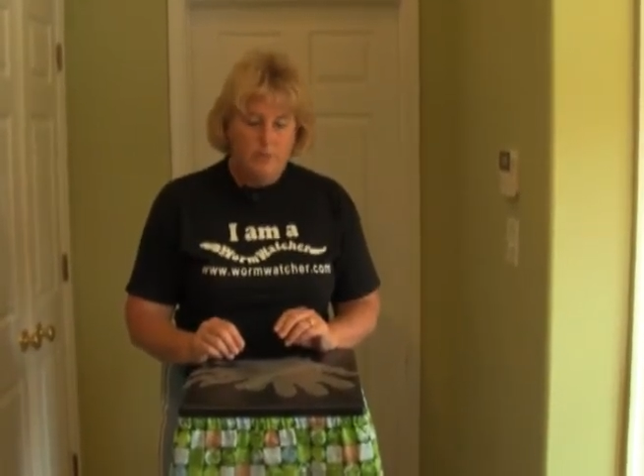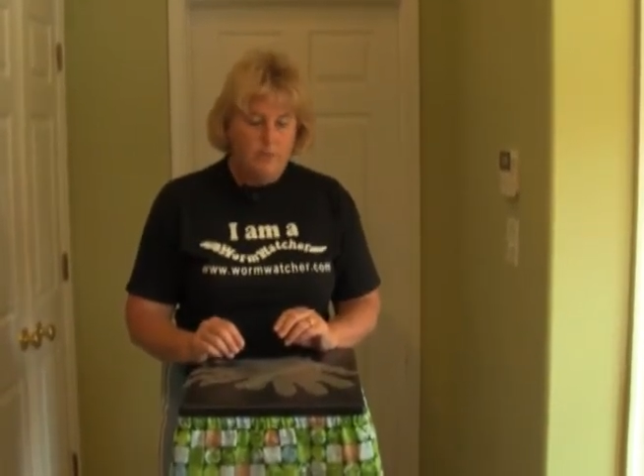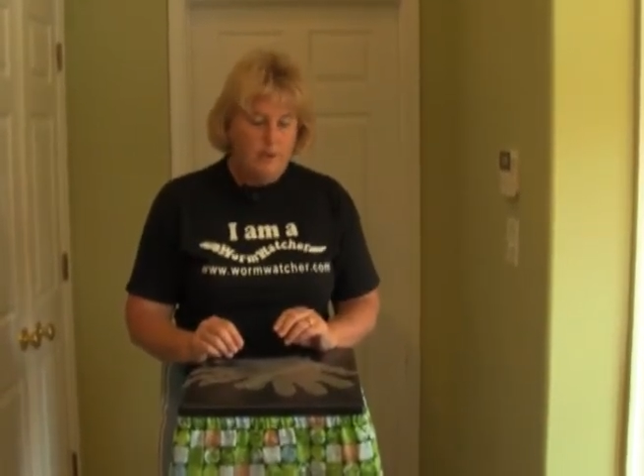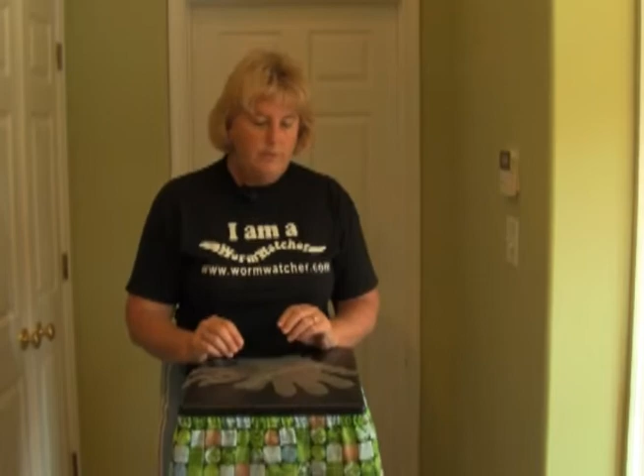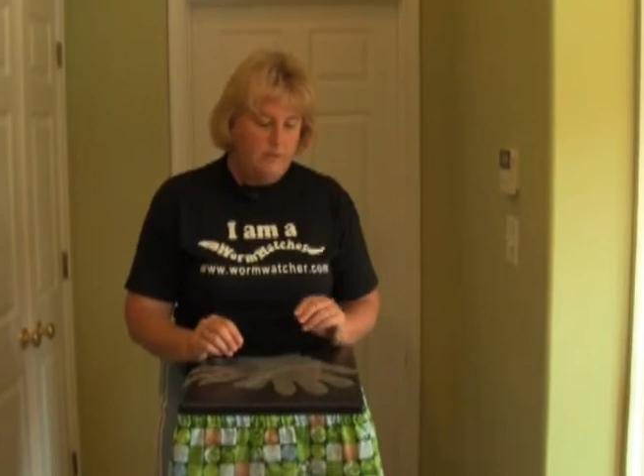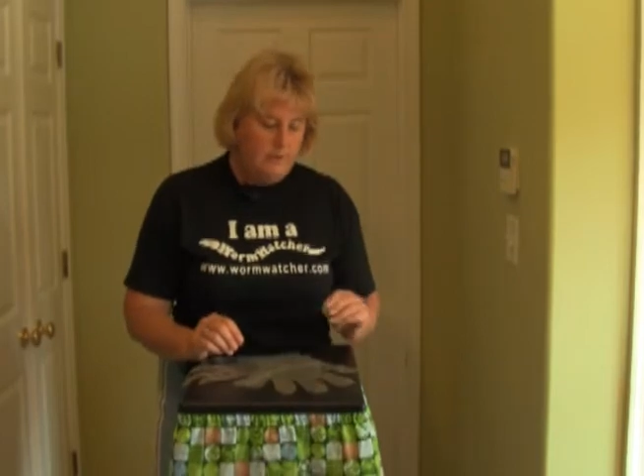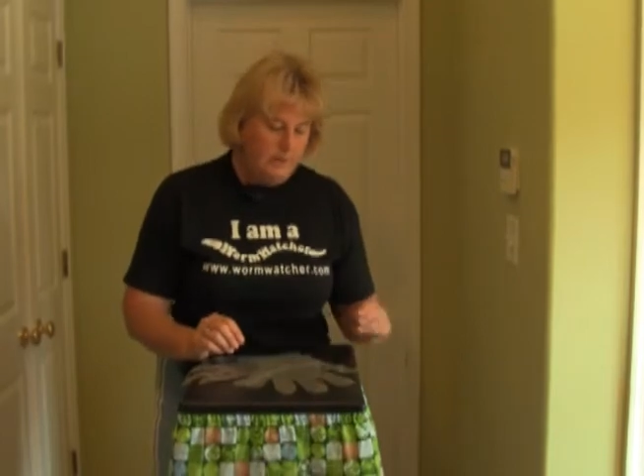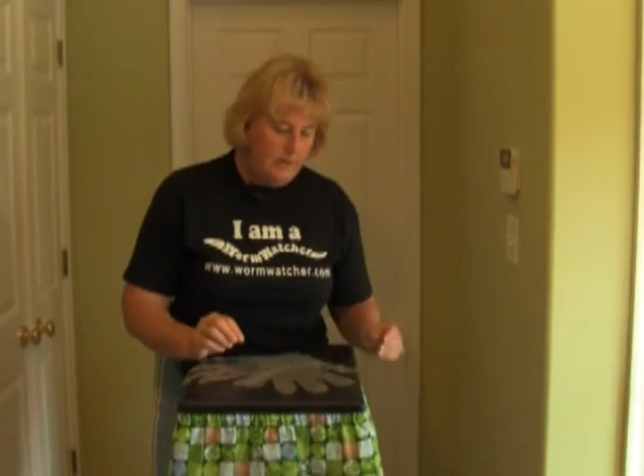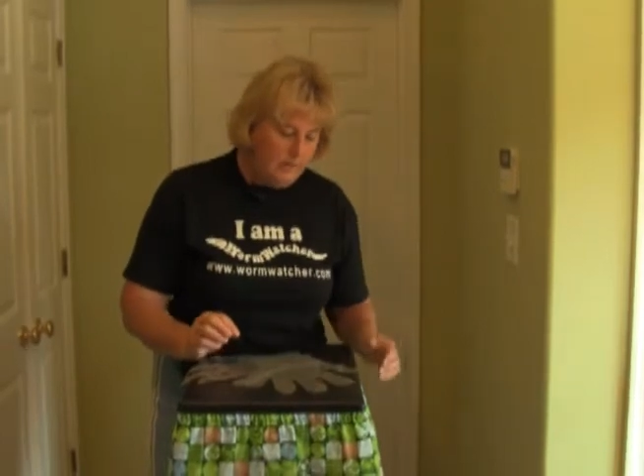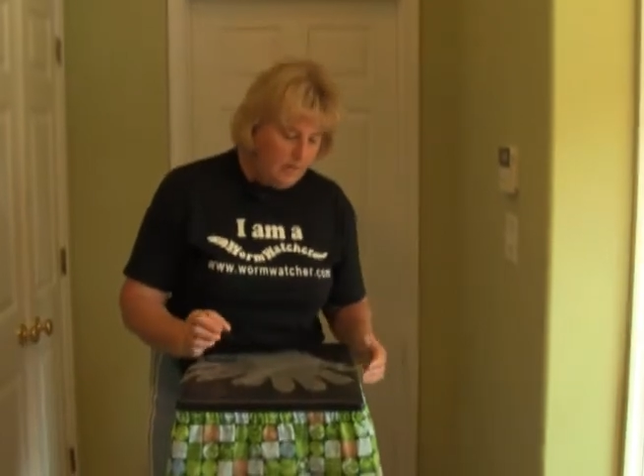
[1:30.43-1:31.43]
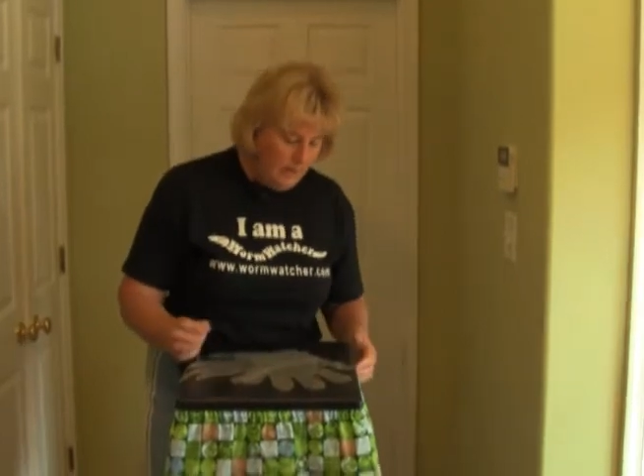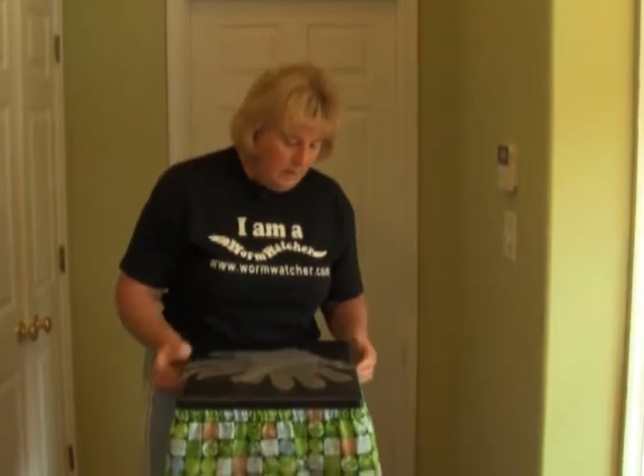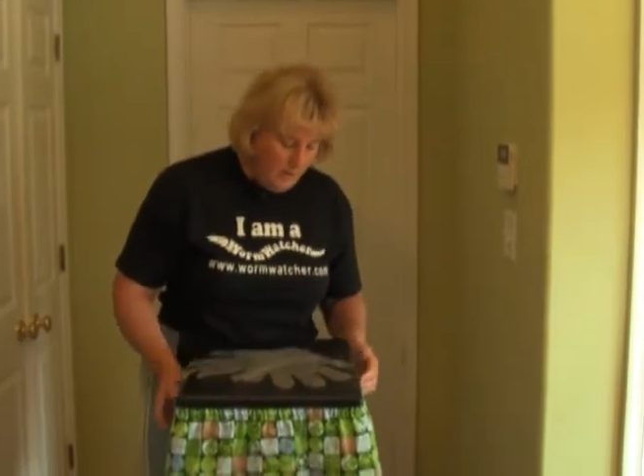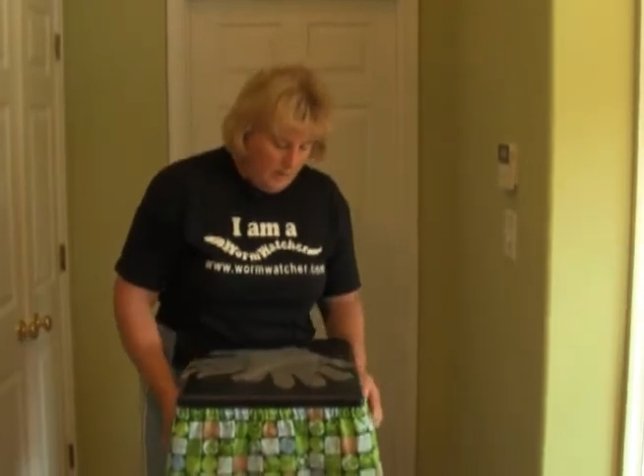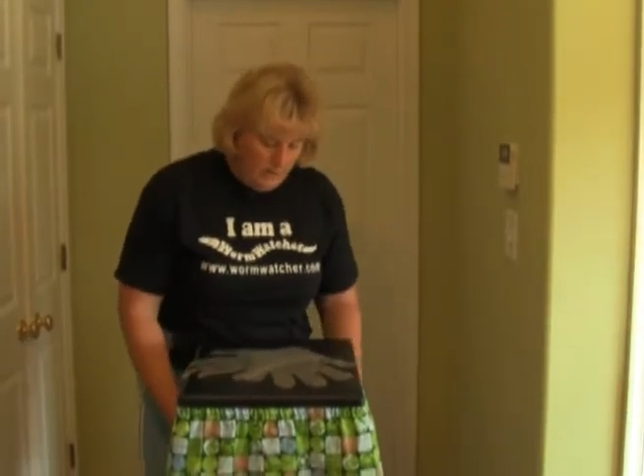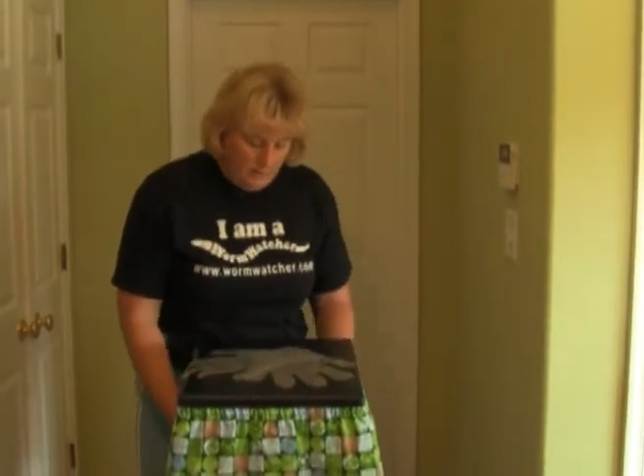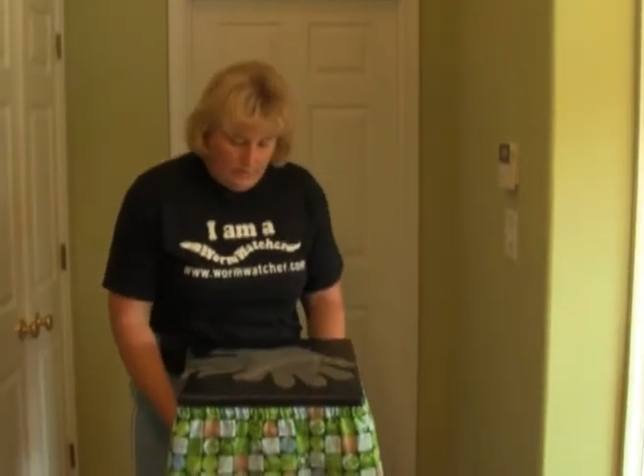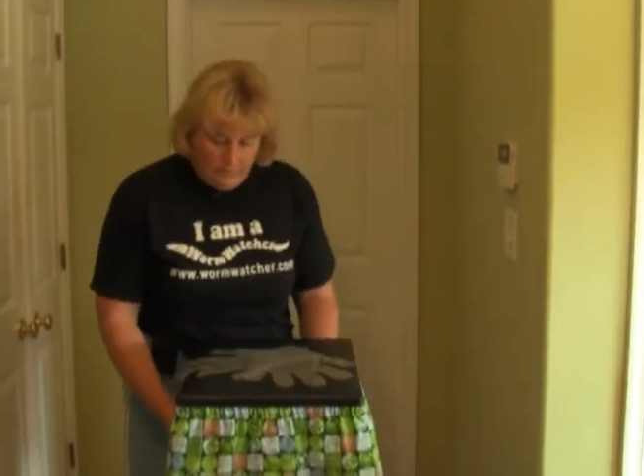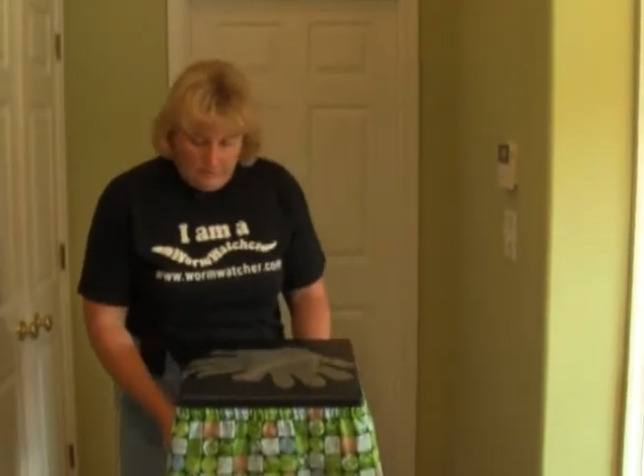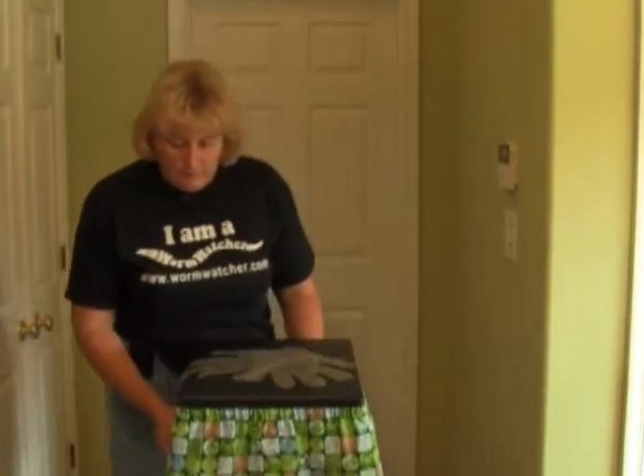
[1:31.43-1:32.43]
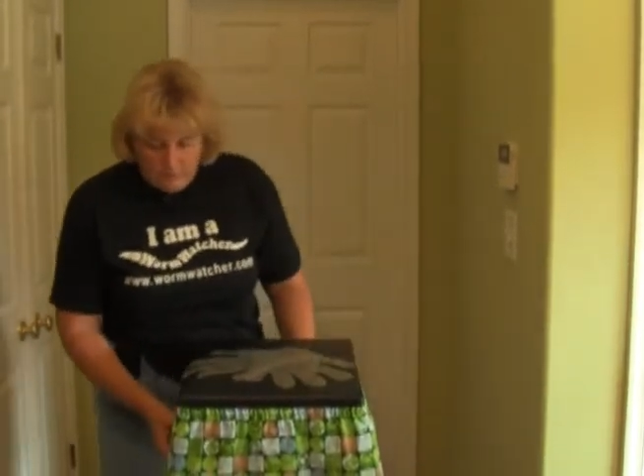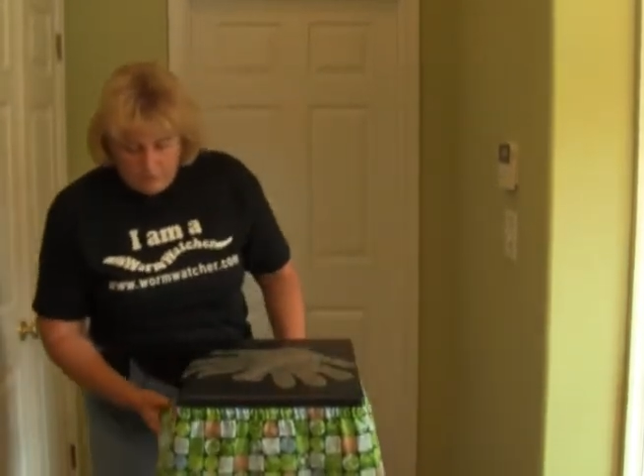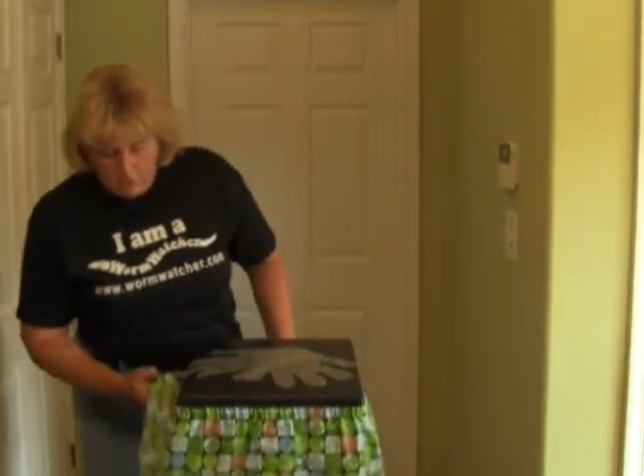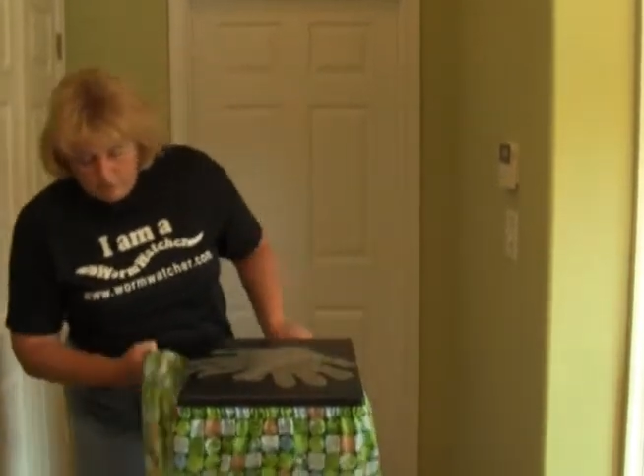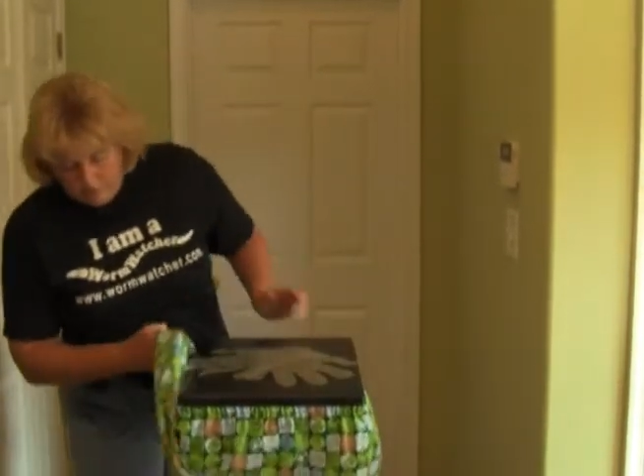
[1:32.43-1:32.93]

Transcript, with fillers: You'll often see them, you lift up the skirt,